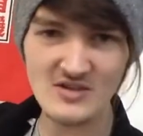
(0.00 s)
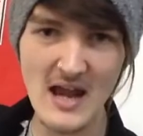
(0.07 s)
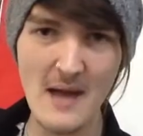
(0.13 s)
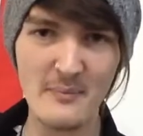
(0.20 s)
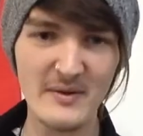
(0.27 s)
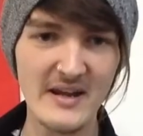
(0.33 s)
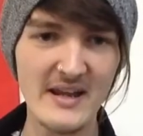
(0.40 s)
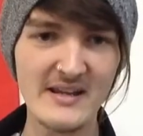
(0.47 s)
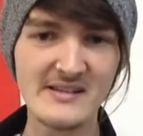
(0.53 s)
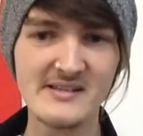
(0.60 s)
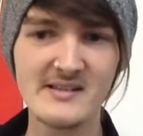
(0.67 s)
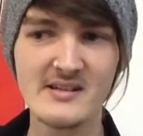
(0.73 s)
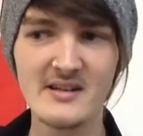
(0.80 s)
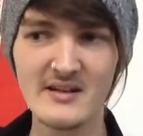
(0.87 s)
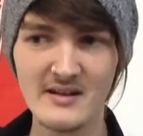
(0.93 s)

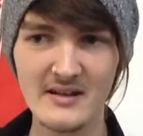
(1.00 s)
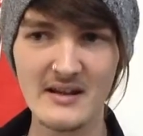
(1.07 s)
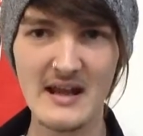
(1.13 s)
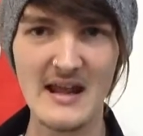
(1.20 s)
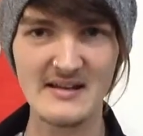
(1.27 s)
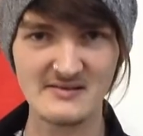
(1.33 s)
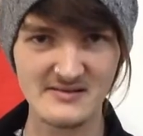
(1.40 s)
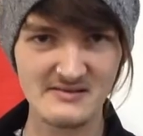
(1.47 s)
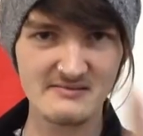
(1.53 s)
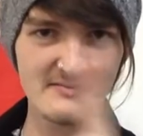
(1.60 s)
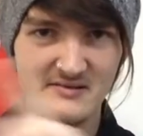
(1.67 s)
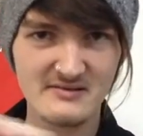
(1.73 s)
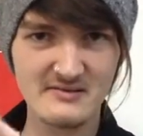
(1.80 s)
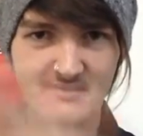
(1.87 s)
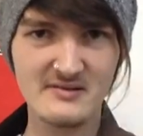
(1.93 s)
Japanese and
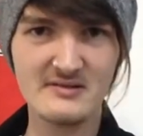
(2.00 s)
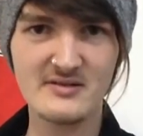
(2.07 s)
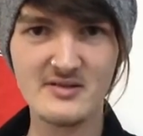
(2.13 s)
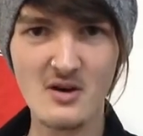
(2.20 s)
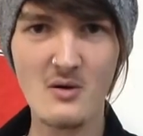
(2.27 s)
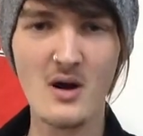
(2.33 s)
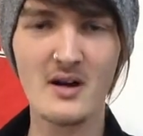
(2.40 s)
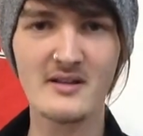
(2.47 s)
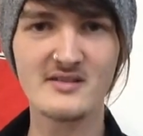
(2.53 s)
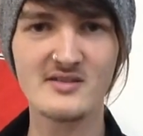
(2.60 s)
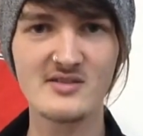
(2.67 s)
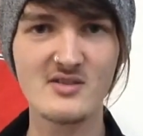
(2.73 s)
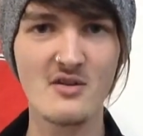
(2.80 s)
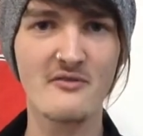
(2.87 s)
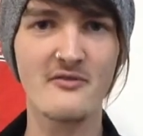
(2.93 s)
so on and
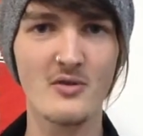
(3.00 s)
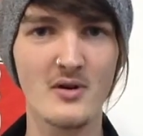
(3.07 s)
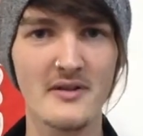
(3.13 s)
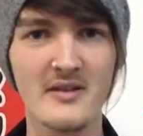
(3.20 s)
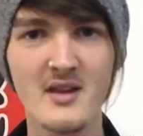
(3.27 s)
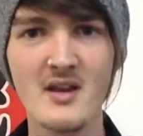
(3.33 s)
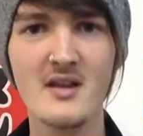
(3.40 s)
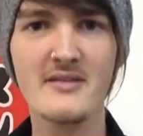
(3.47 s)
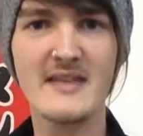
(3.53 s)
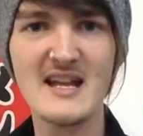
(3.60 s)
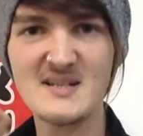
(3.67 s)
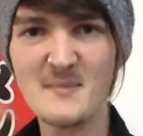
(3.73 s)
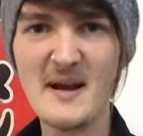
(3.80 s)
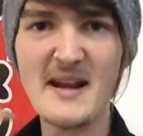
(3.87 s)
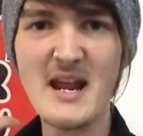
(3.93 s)
so forth.
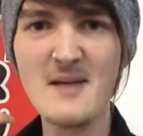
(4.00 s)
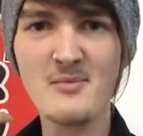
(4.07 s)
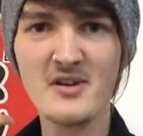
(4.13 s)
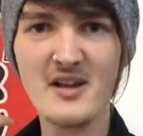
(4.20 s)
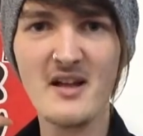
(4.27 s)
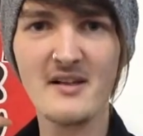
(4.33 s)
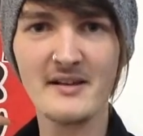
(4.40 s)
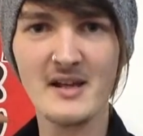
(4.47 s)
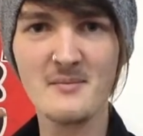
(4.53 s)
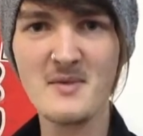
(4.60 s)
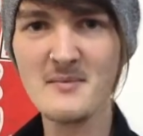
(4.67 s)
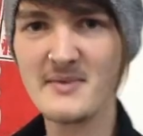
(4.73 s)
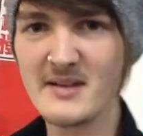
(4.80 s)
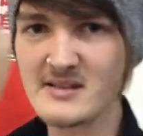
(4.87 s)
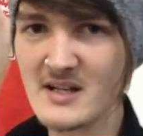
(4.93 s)
That's my neighbor yelling at
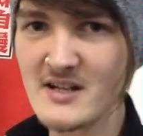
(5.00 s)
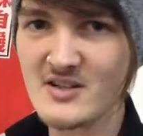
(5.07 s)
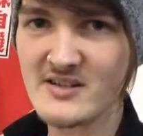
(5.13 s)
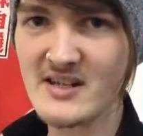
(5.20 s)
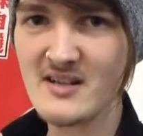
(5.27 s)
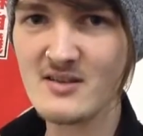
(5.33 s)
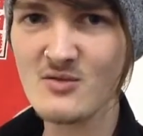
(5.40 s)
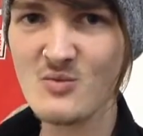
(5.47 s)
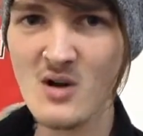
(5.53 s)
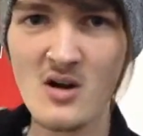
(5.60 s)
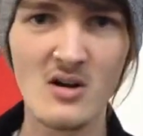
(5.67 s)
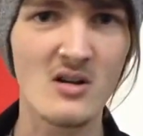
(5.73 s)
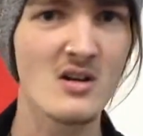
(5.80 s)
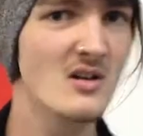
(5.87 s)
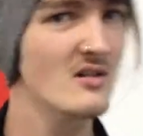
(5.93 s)
me because I just hit the
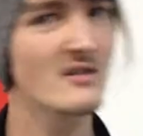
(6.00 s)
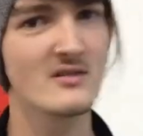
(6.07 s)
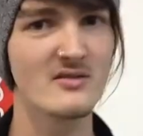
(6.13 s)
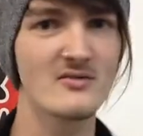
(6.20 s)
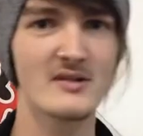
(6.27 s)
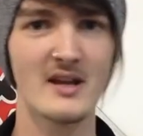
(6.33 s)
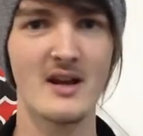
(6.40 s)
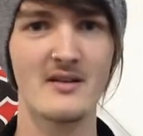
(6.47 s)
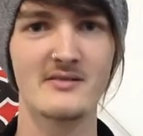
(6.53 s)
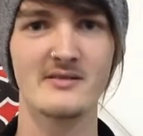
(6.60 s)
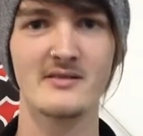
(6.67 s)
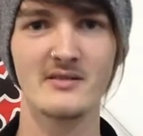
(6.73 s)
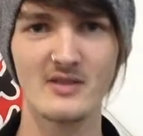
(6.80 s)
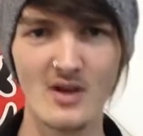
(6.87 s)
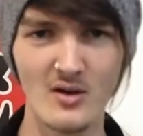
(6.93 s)
wall. Who
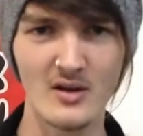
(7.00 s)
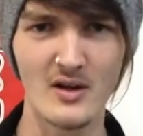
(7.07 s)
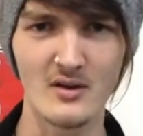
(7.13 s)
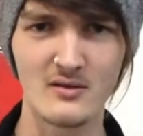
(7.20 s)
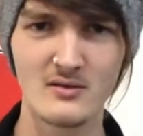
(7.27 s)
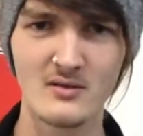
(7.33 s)
cares? YOLO.